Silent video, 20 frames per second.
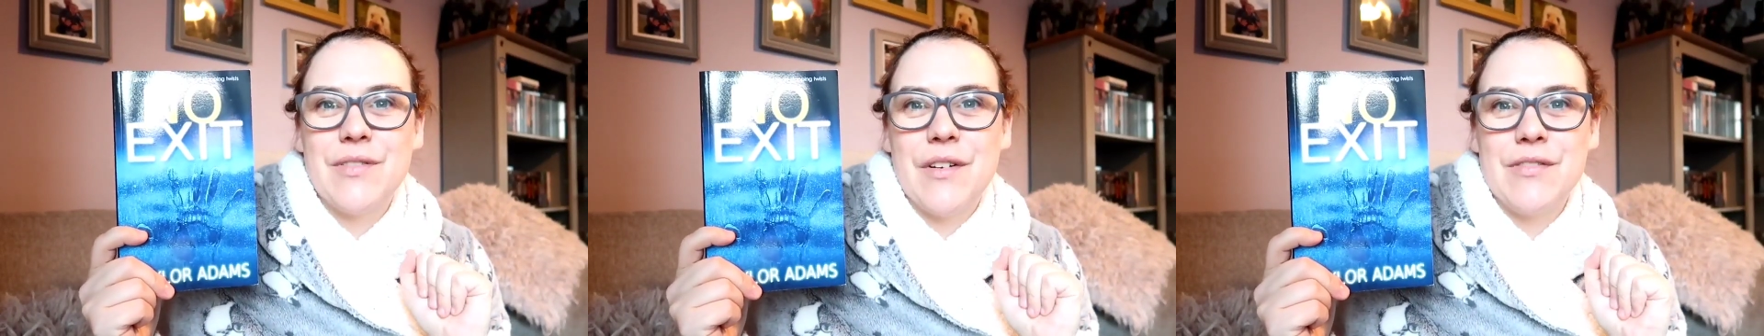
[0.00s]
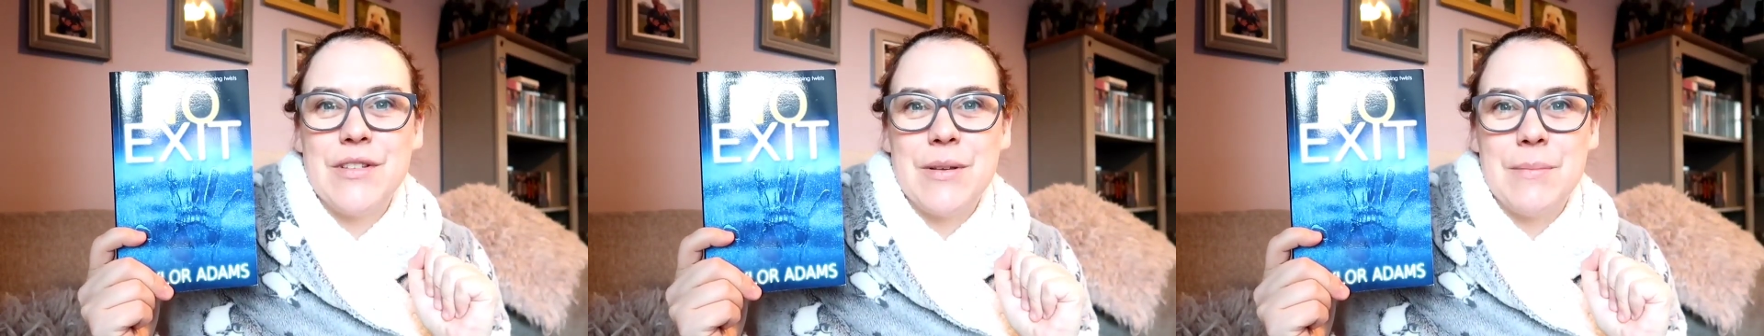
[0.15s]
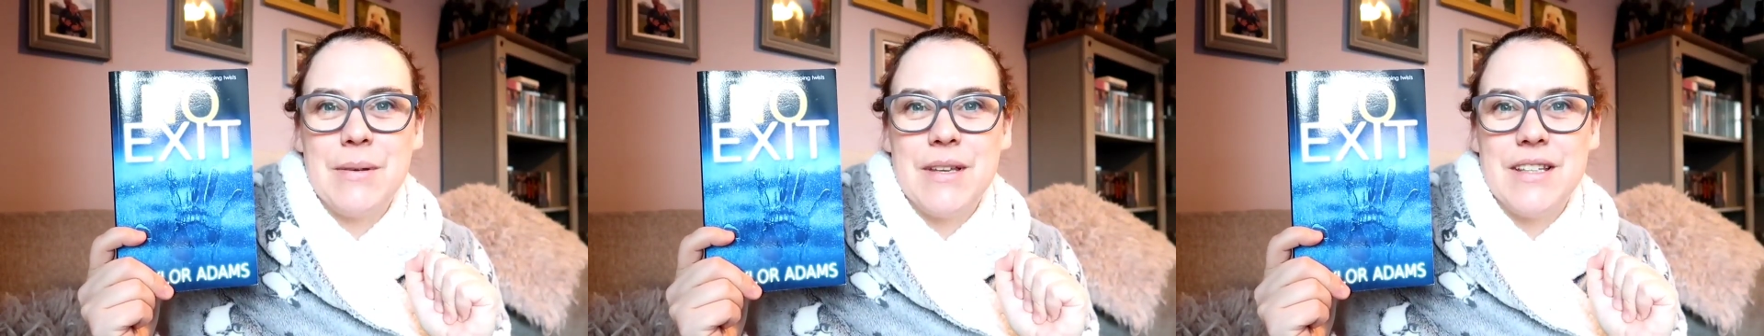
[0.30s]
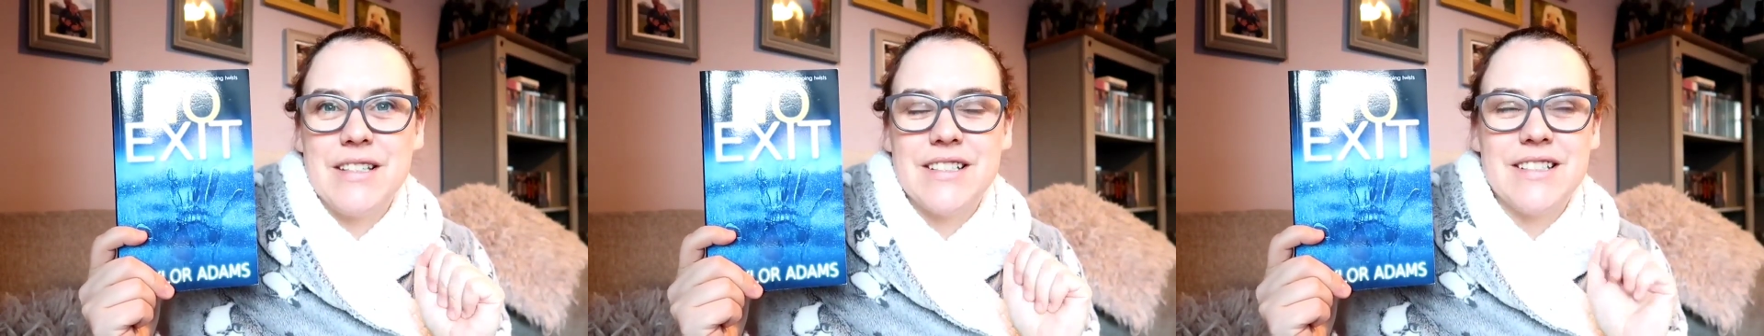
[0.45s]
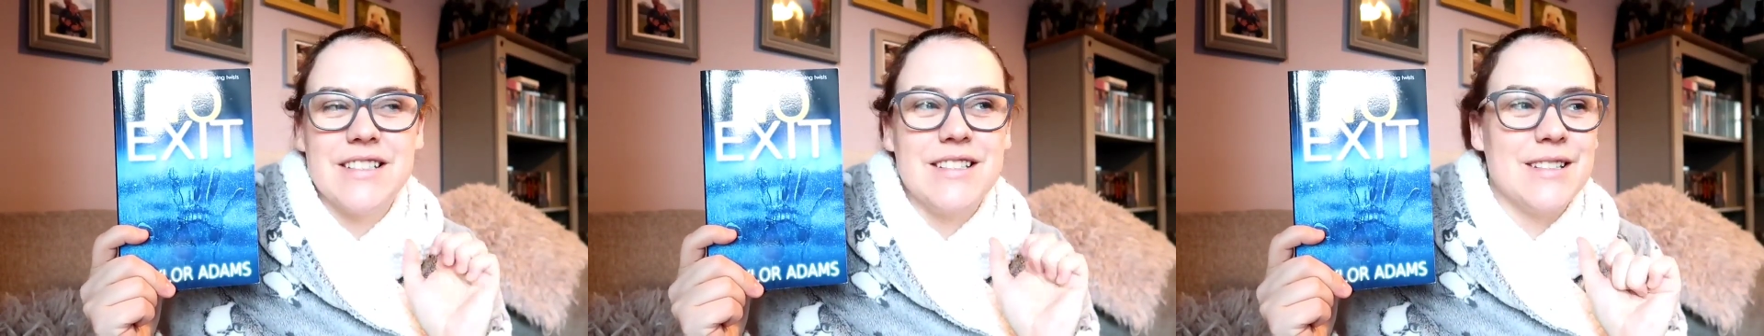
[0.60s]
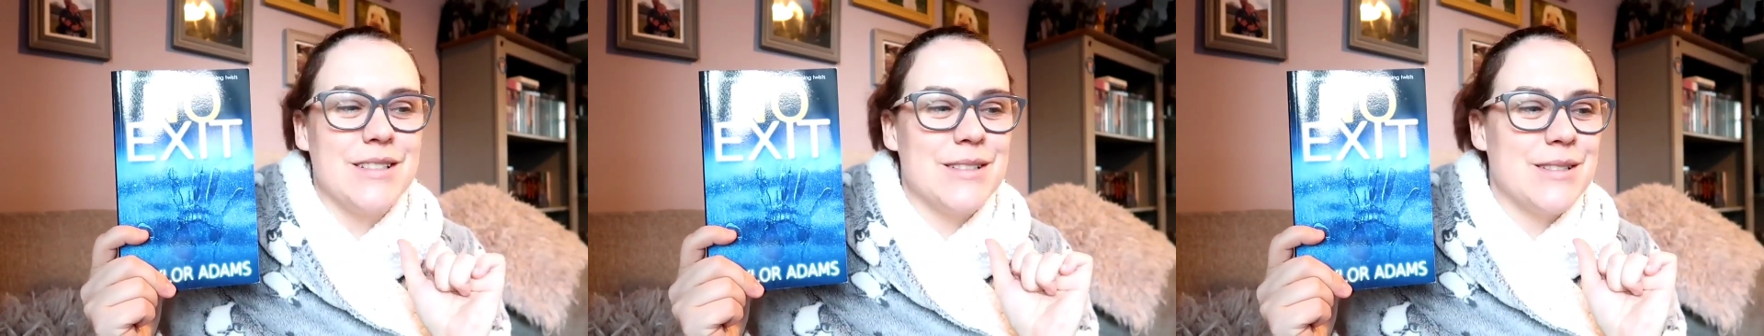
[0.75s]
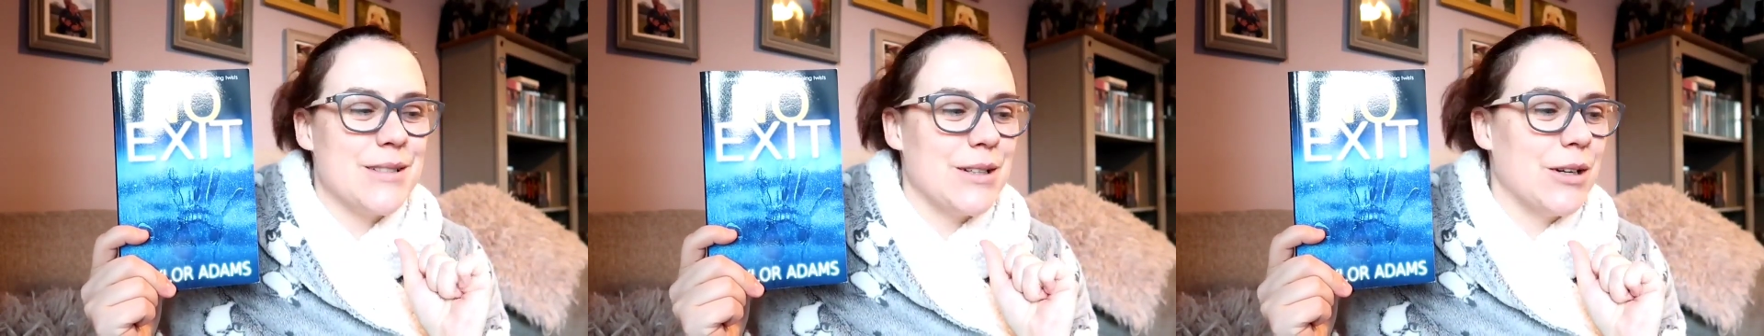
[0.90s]
15
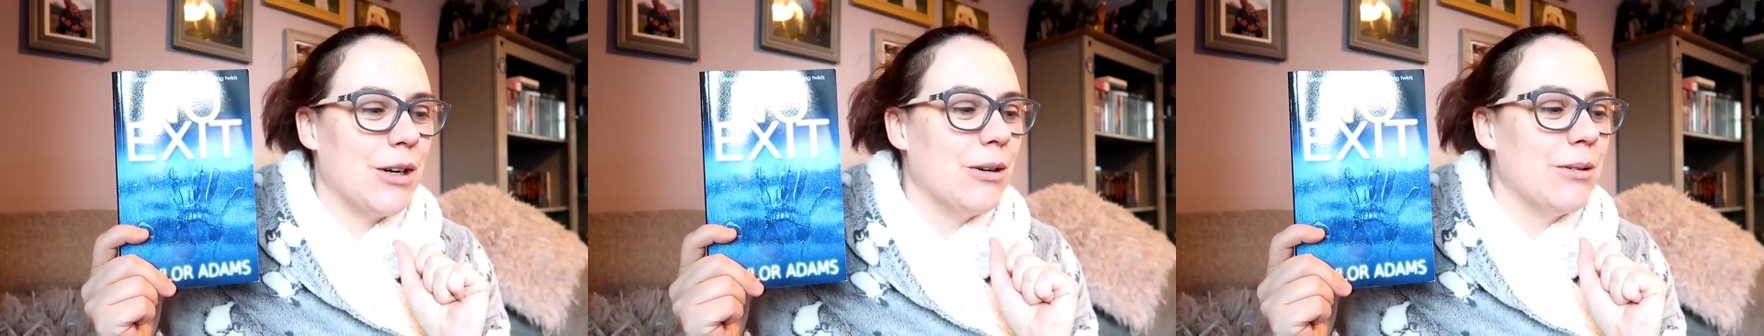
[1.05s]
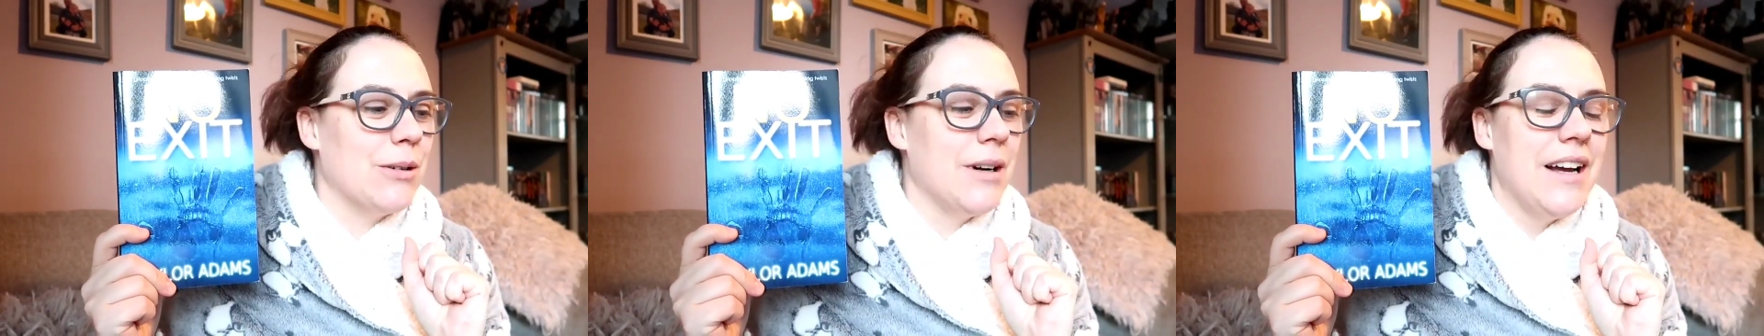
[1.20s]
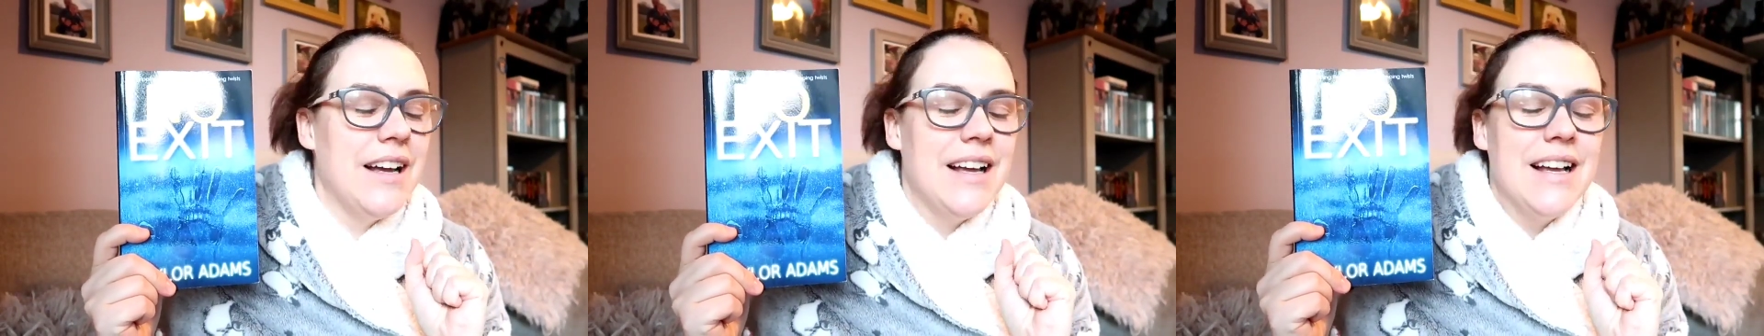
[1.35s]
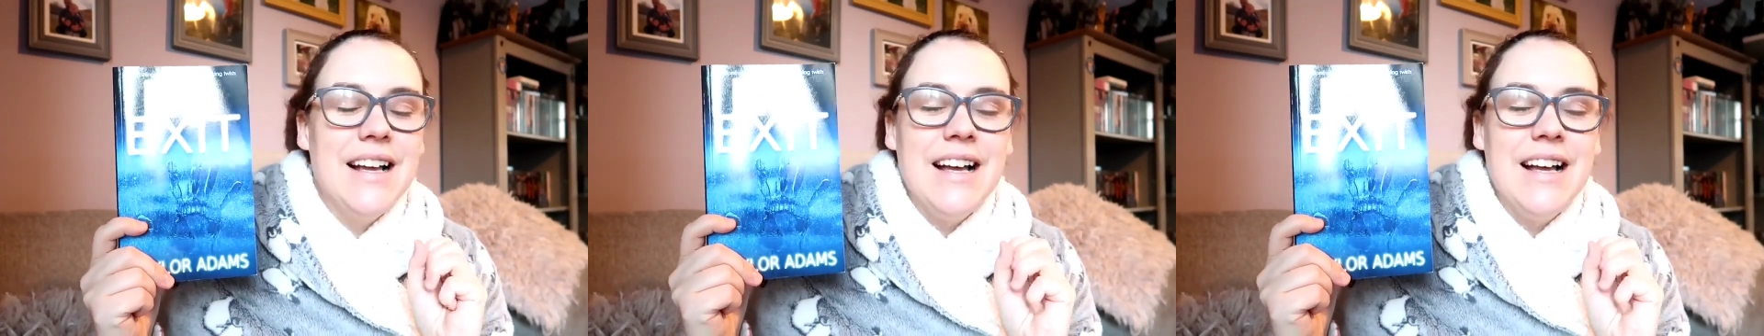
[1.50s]
pages. So,